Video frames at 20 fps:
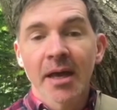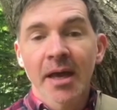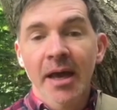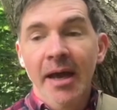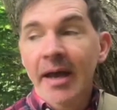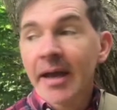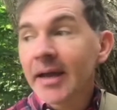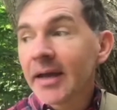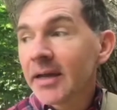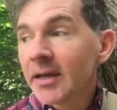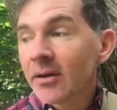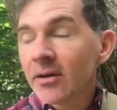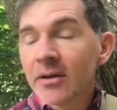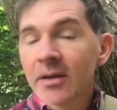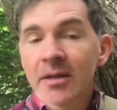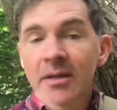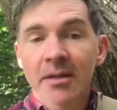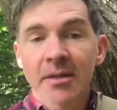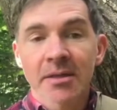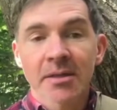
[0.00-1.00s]
hanging out
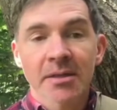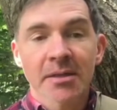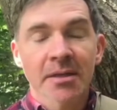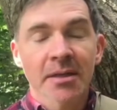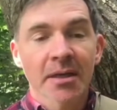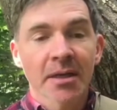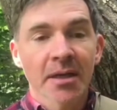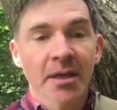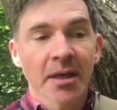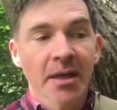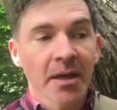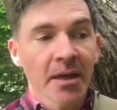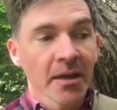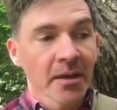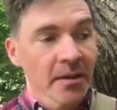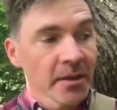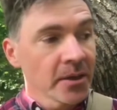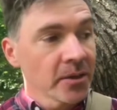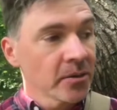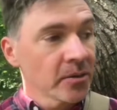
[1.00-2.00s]
in this
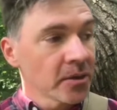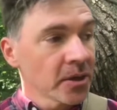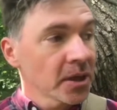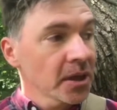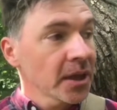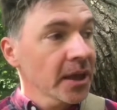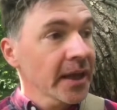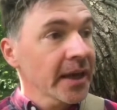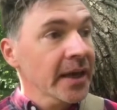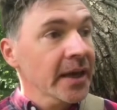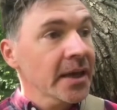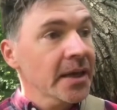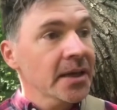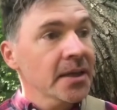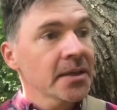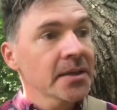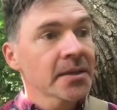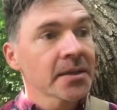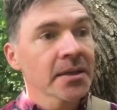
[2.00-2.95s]
little glade.